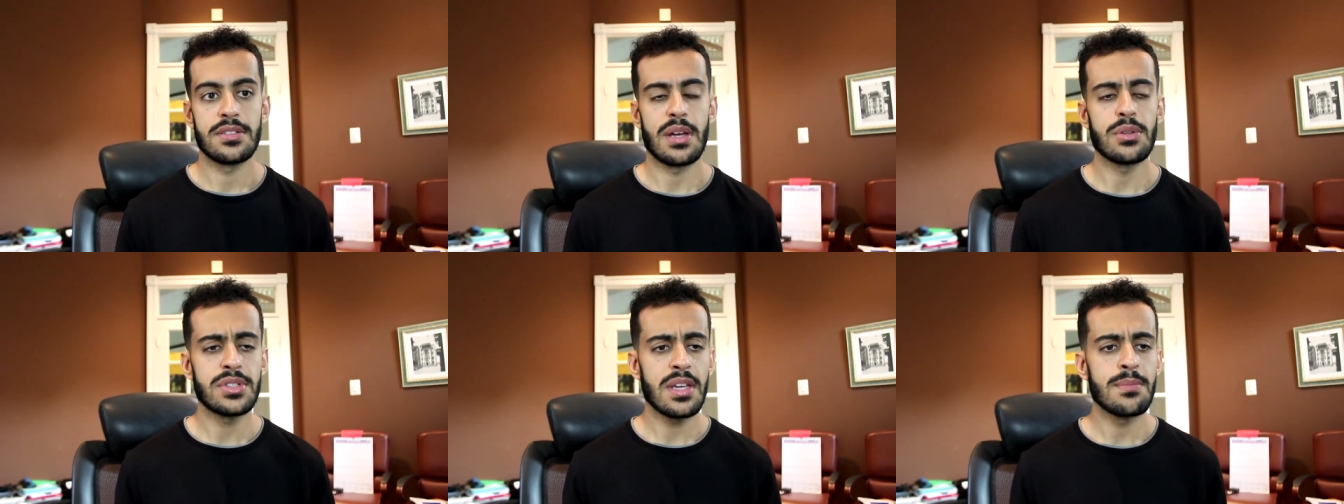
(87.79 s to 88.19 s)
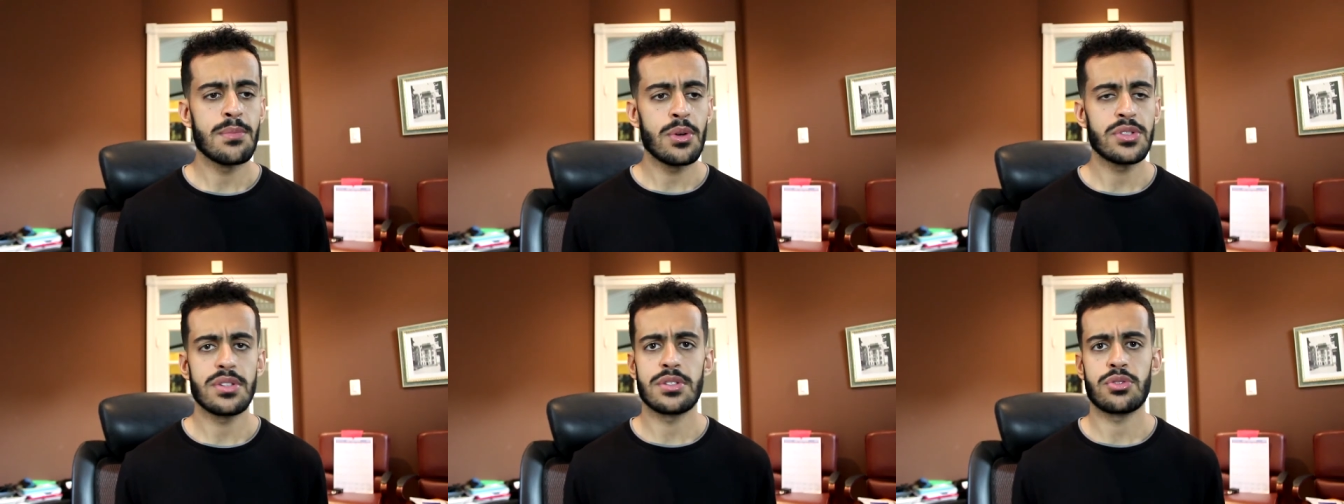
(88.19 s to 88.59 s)
So I would say
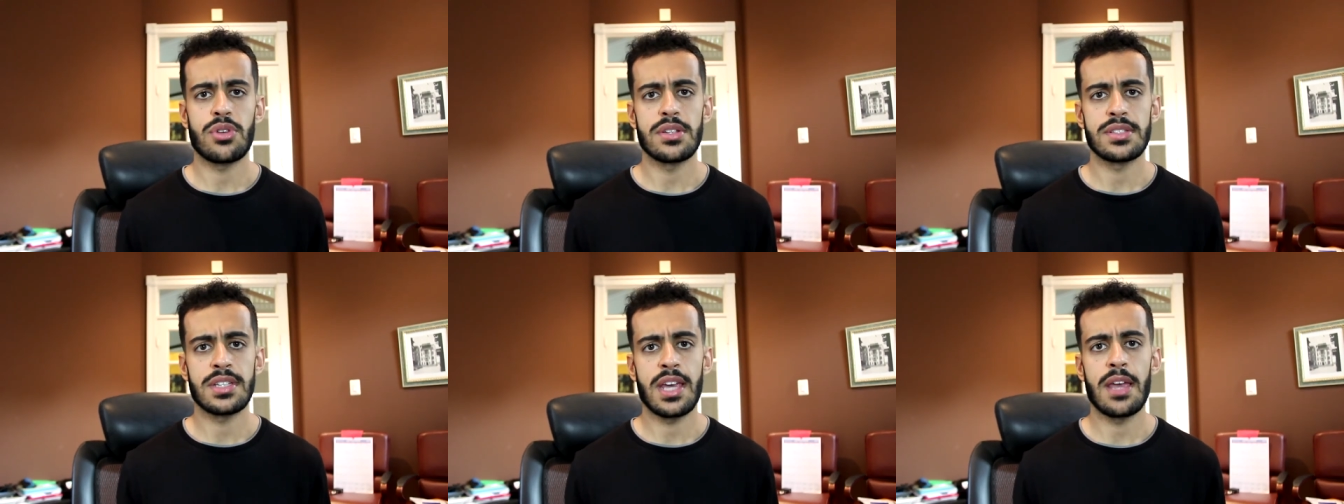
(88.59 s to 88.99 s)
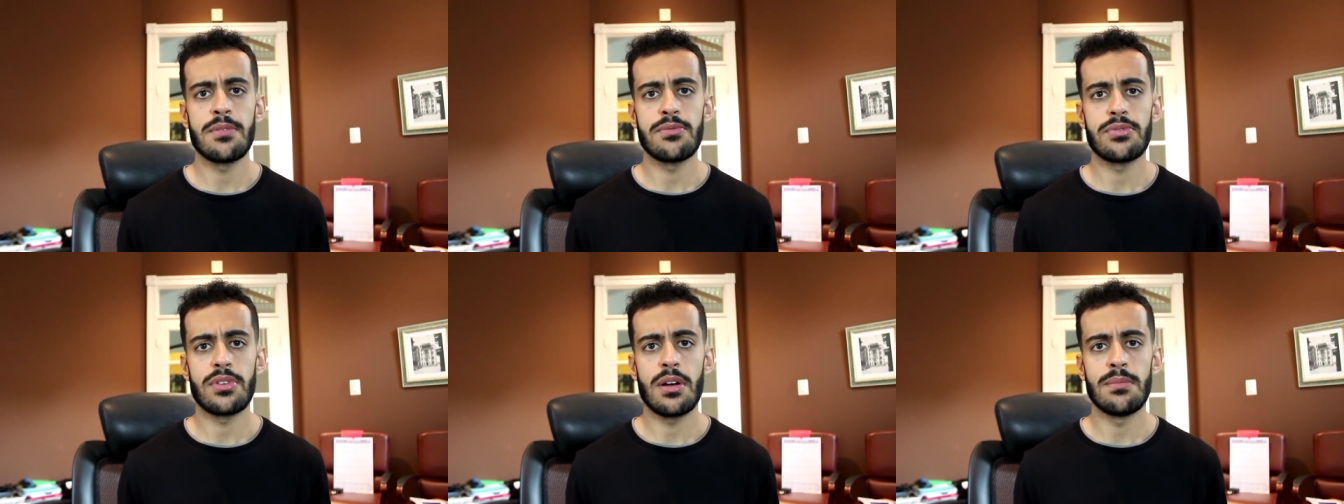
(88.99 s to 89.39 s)
most of the stress
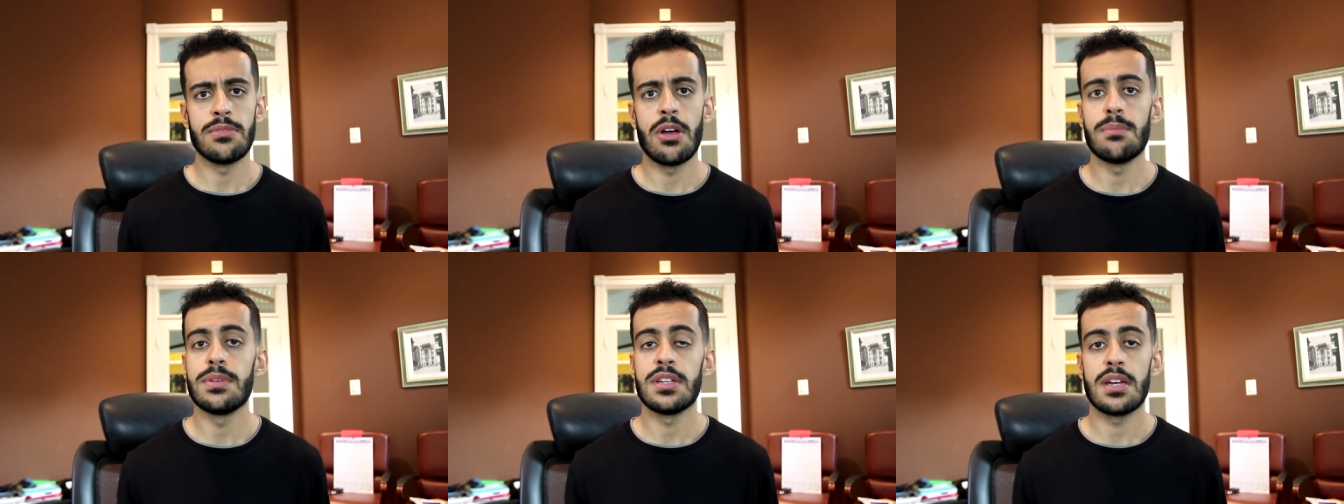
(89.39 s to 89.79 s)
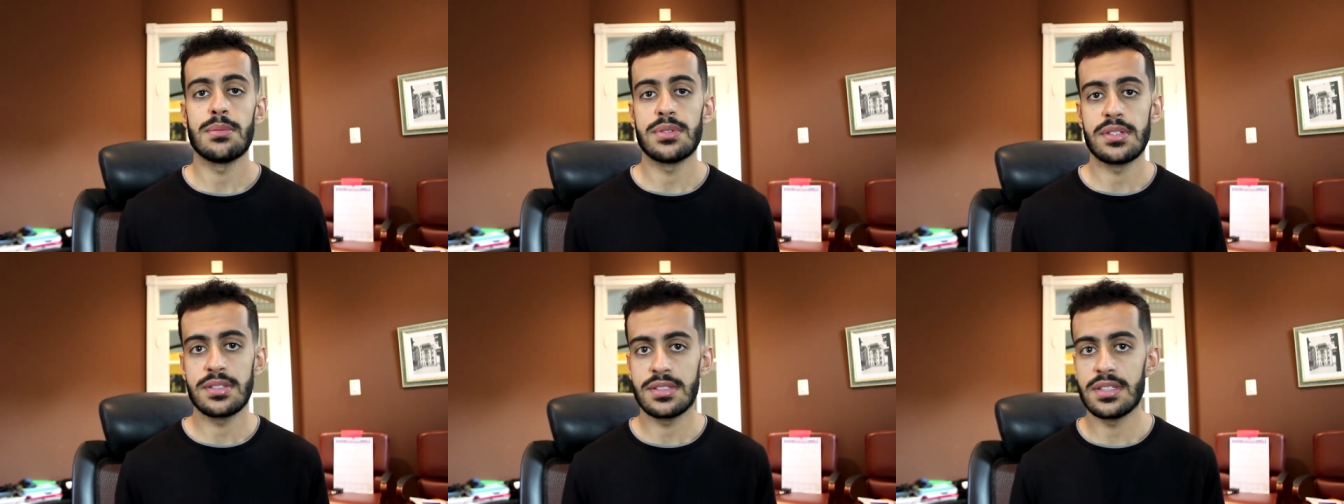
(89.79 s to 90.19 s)
came from not being
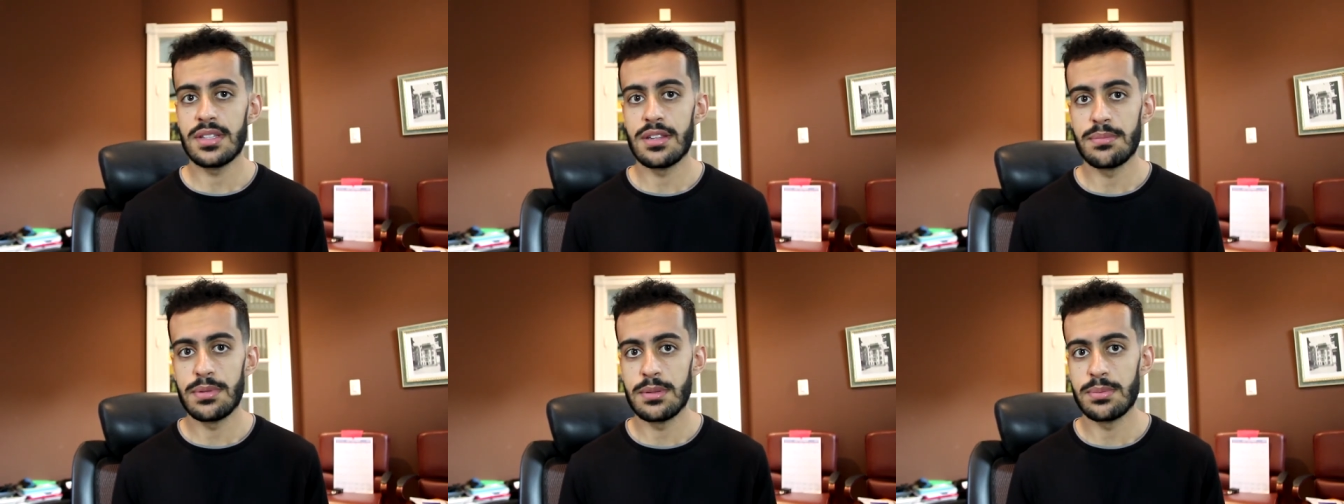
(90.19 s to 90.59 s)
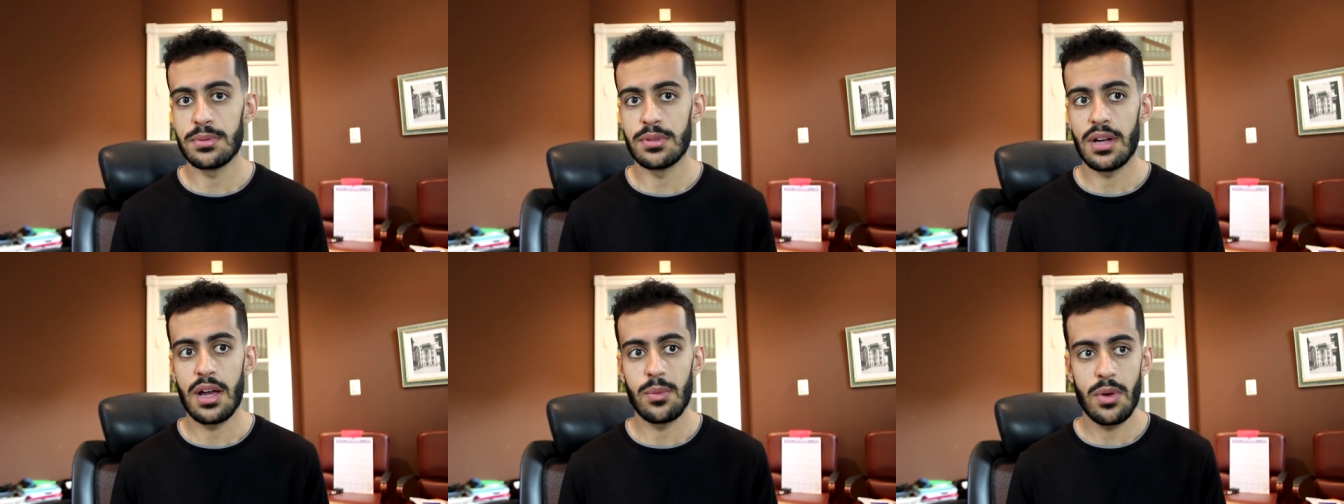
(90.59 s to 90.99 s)
able to see the
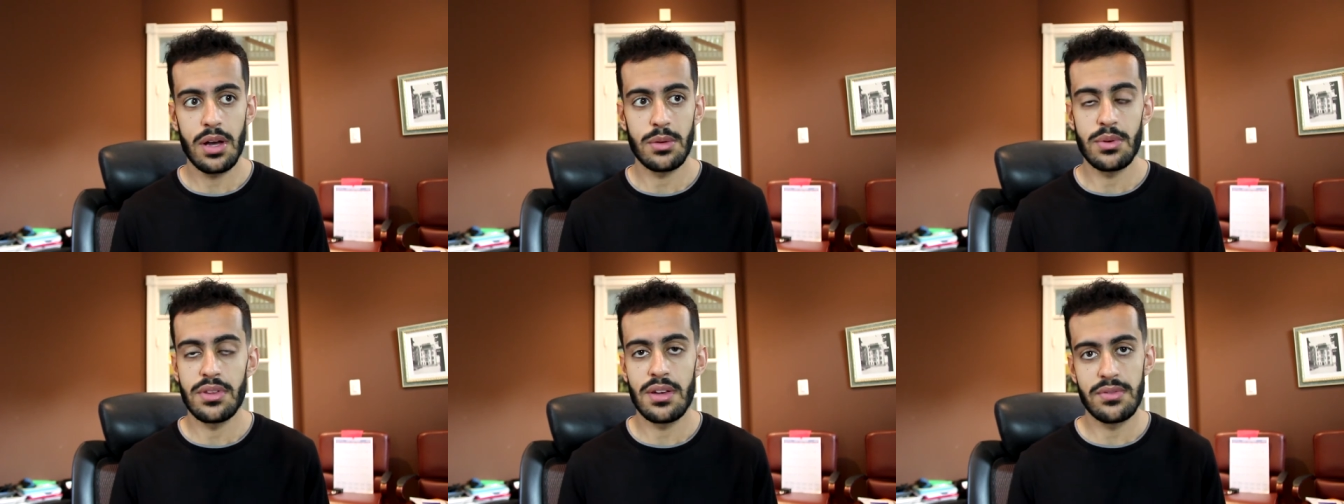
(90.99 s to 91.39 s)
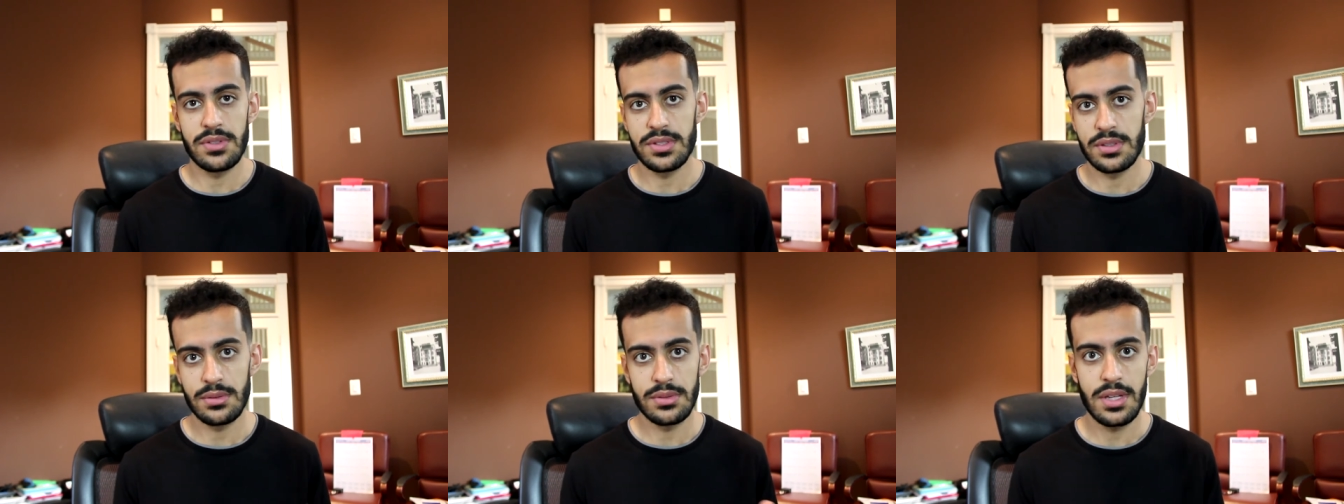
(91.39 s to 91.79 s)
people I work with every
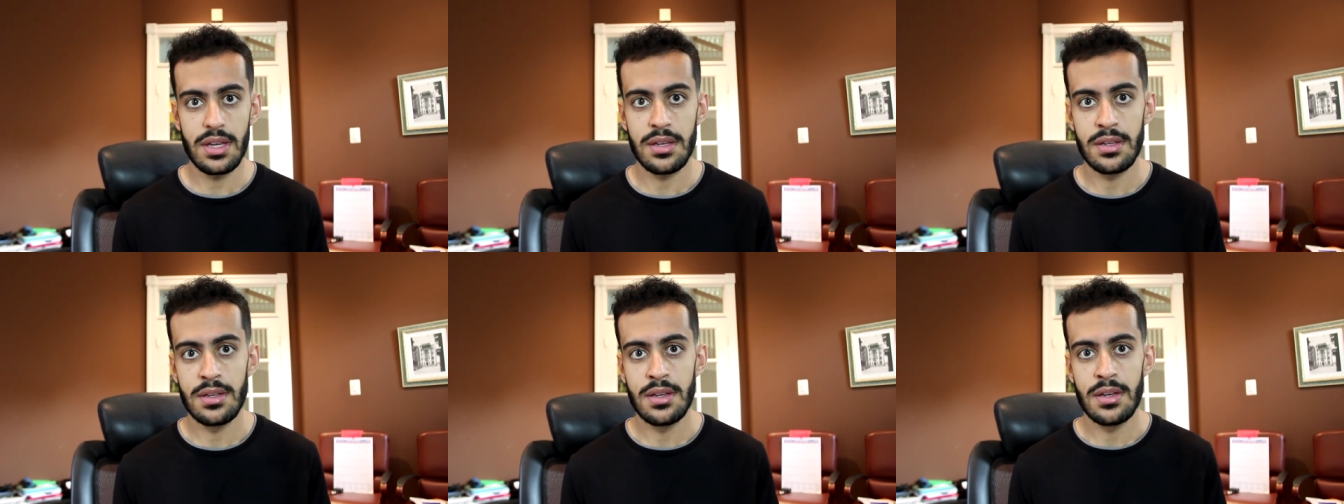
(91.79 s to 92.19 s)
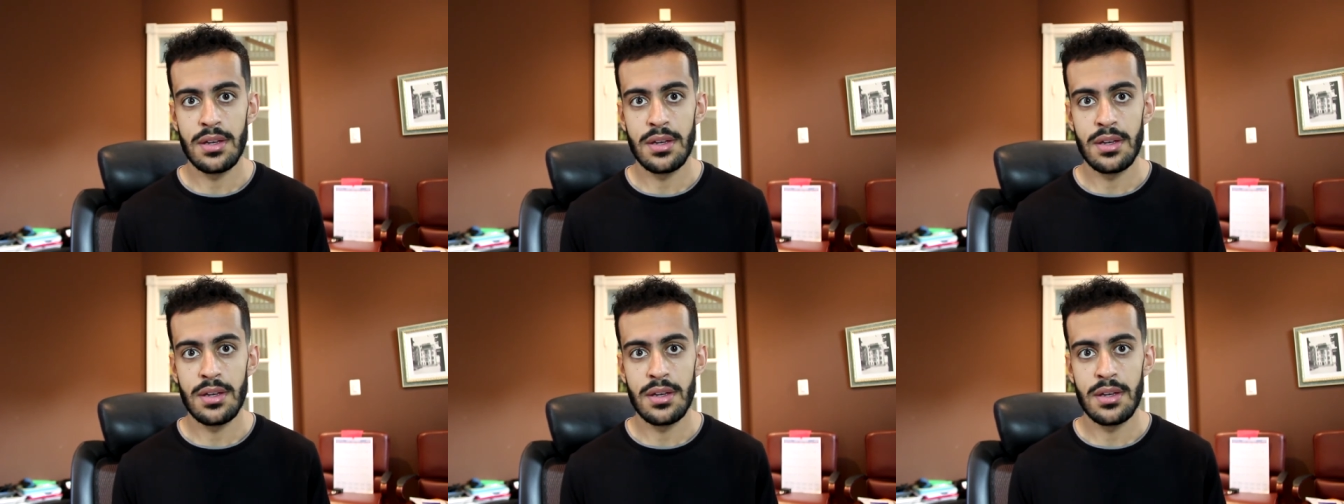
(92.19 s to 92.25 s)
single day.